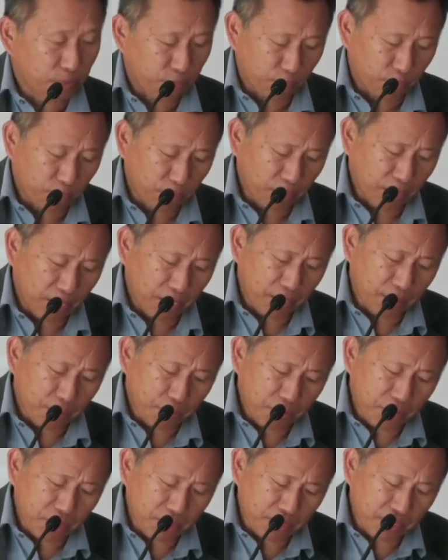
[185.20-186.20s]
for
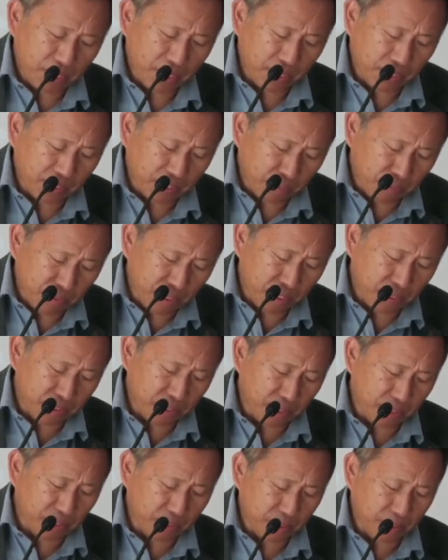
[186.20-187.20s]
NPSC
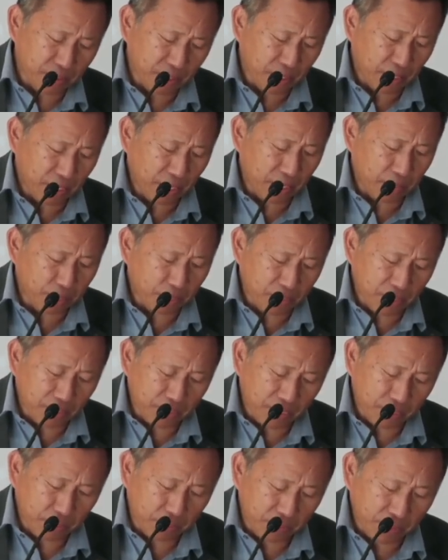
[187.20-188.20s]
examination,
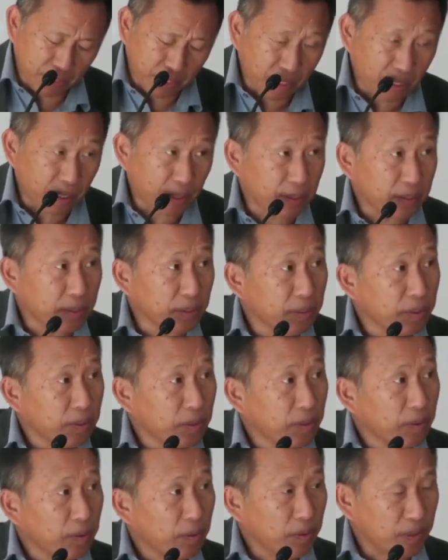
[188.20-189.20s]
NPSC admit card,
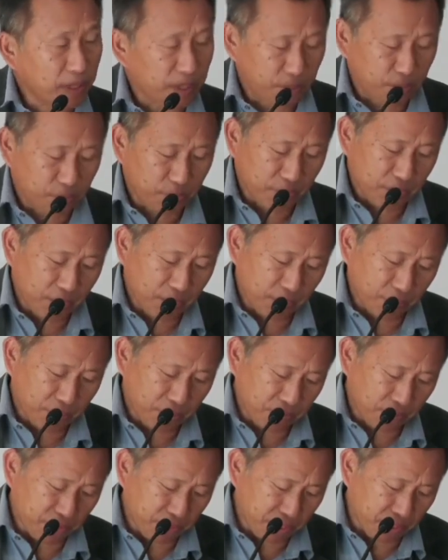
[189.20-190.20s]
all are using our
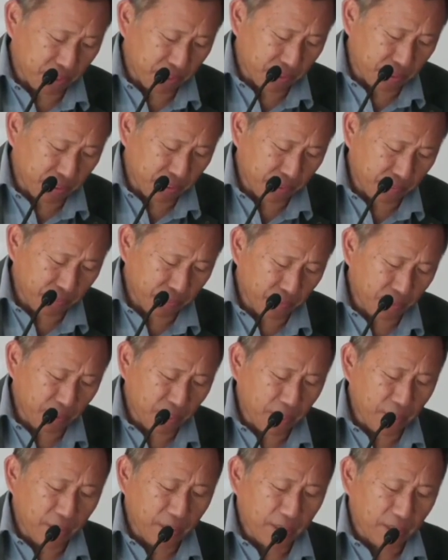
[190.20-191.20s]
services.
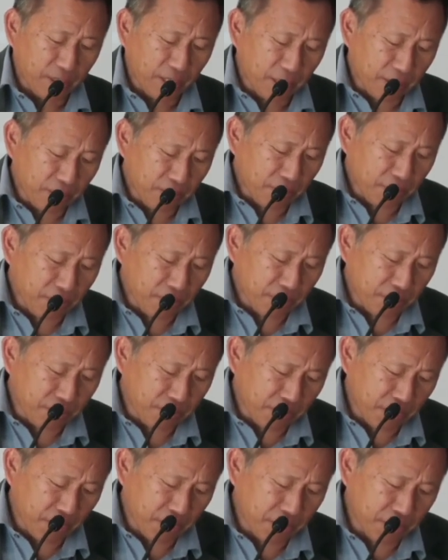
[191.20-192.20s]
Then
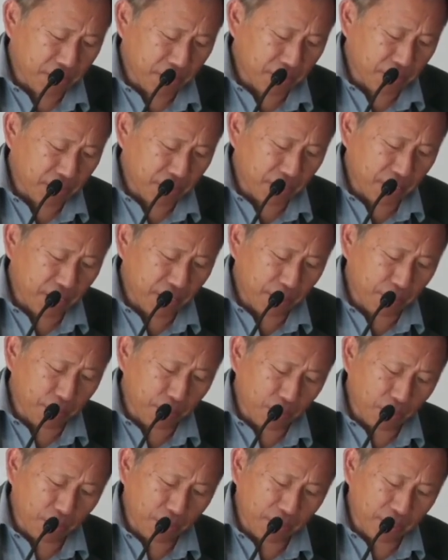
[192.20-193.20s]
registration in
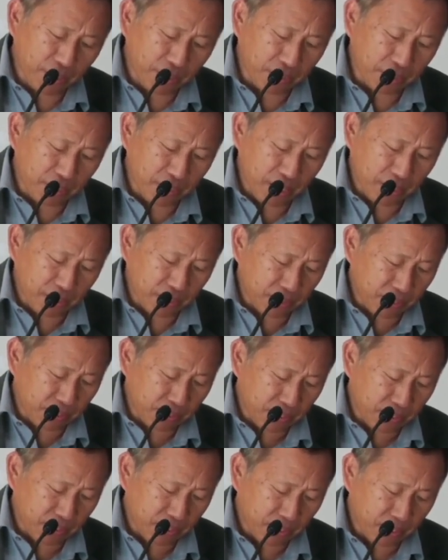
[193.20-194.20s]
employment
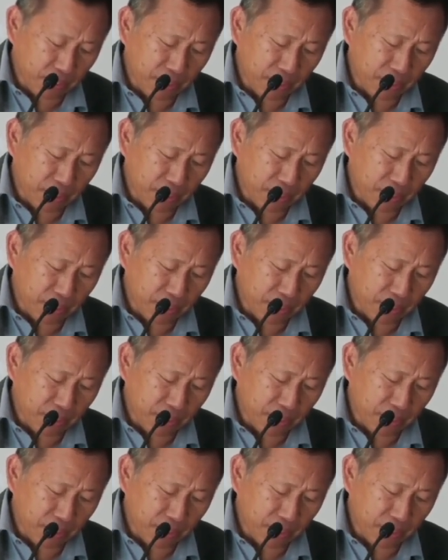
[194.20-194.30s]
exchange